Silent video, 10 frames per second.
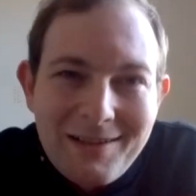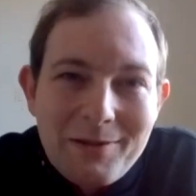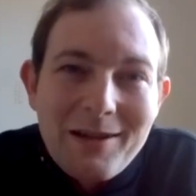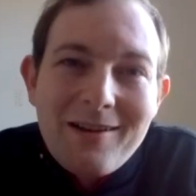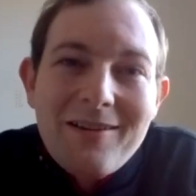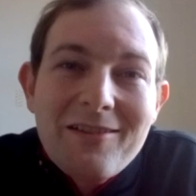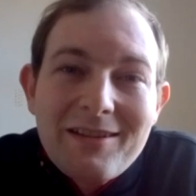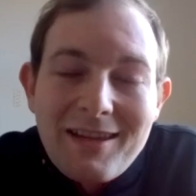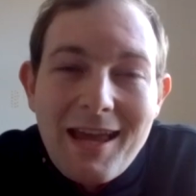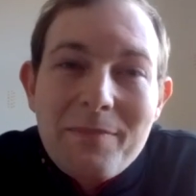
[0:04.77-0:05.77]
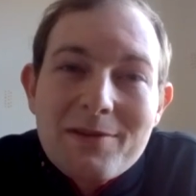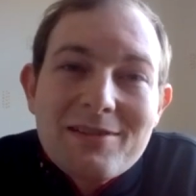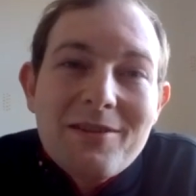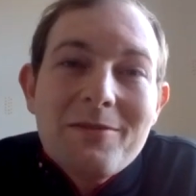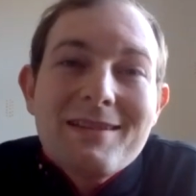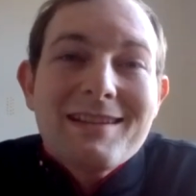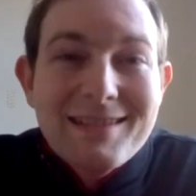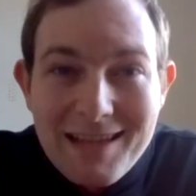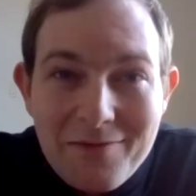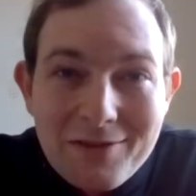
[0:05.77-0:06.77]
We are on episode
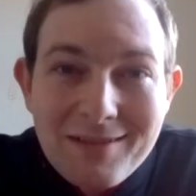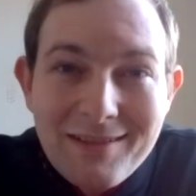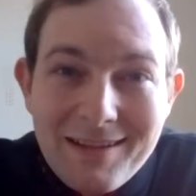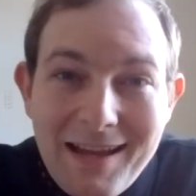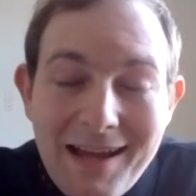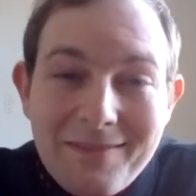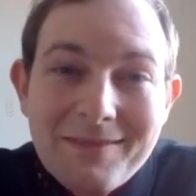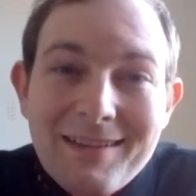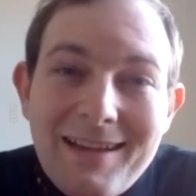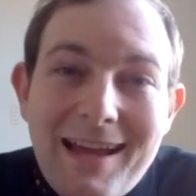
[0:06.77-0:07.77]
7 now,